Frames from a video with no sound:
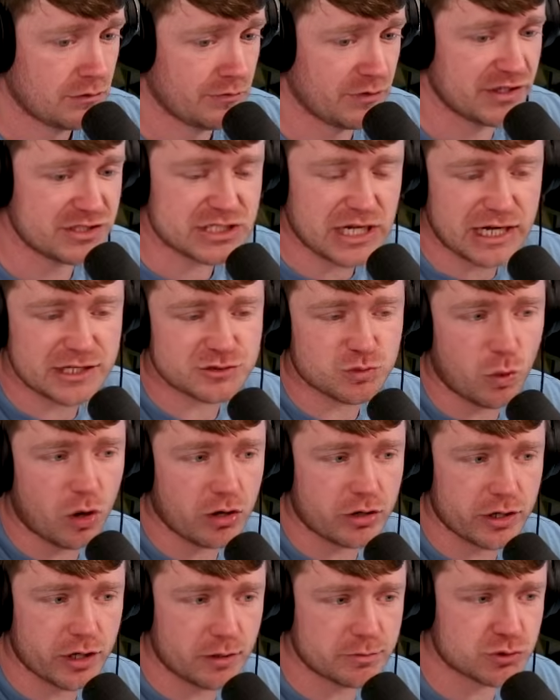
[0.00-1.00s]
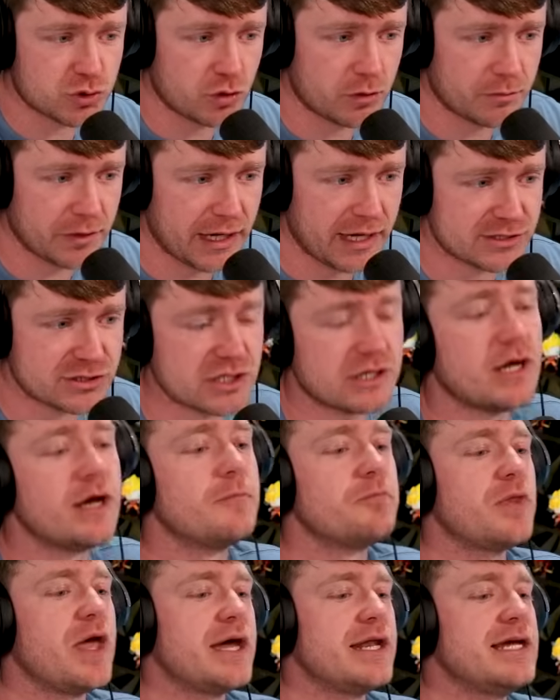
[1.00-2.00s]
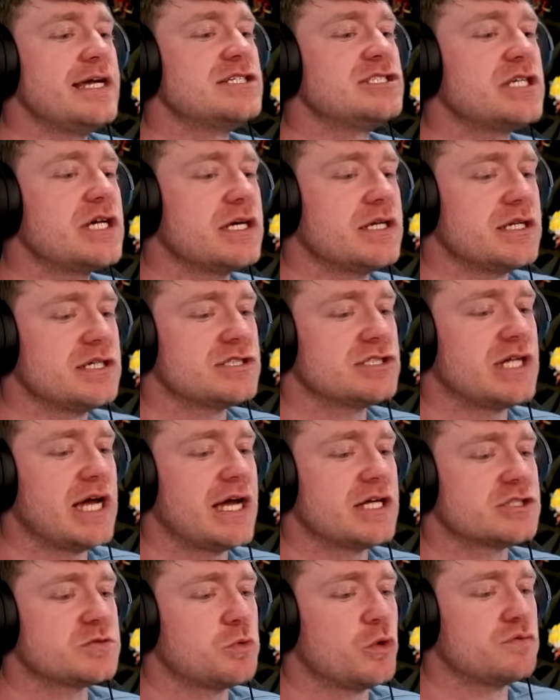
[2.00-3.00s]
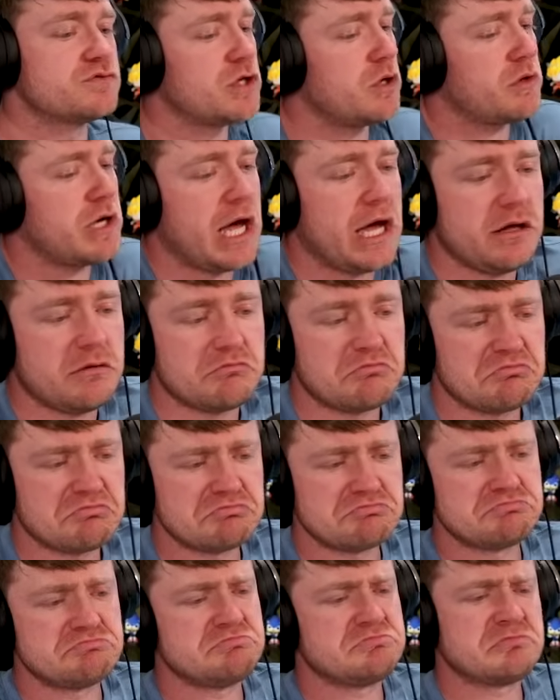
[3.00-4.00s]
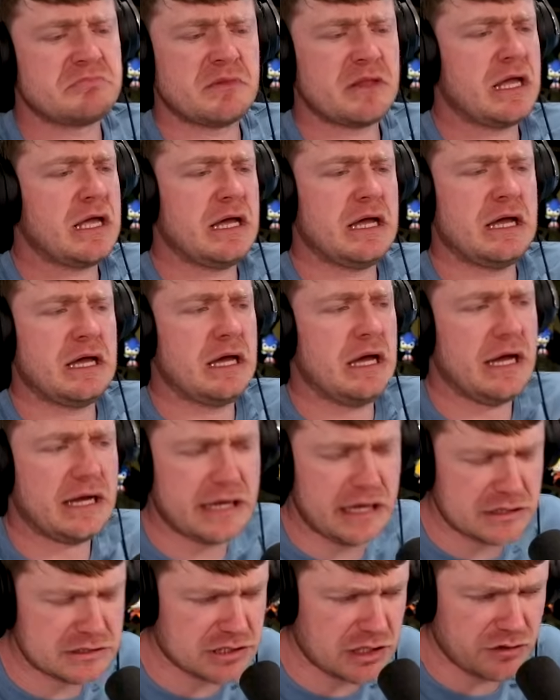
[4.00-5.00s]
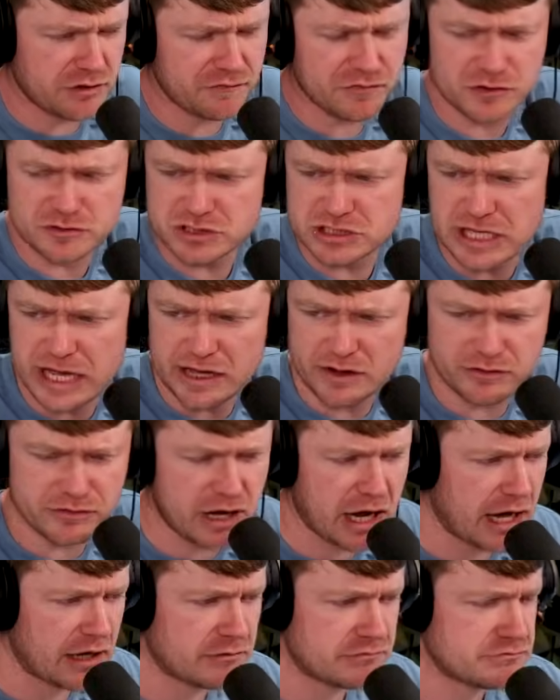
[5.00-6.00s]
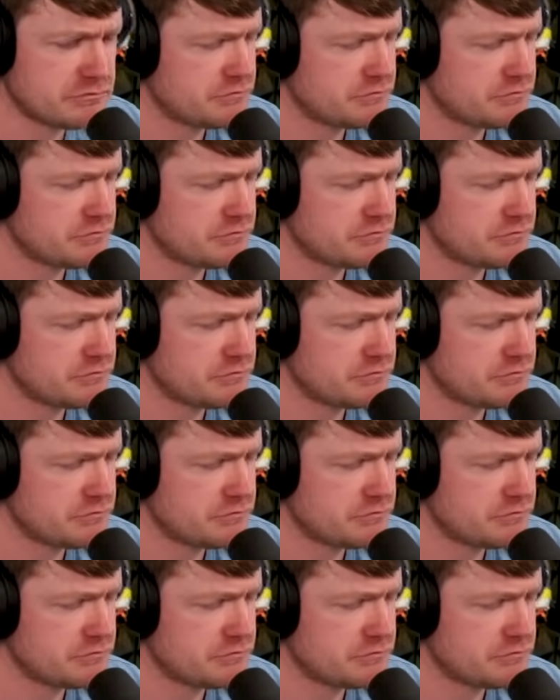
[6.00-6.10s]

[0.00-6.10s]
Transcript: This guy's walking up to him dancing, and he's hitting his dance moves, okay? I can't tell if they're sad or not.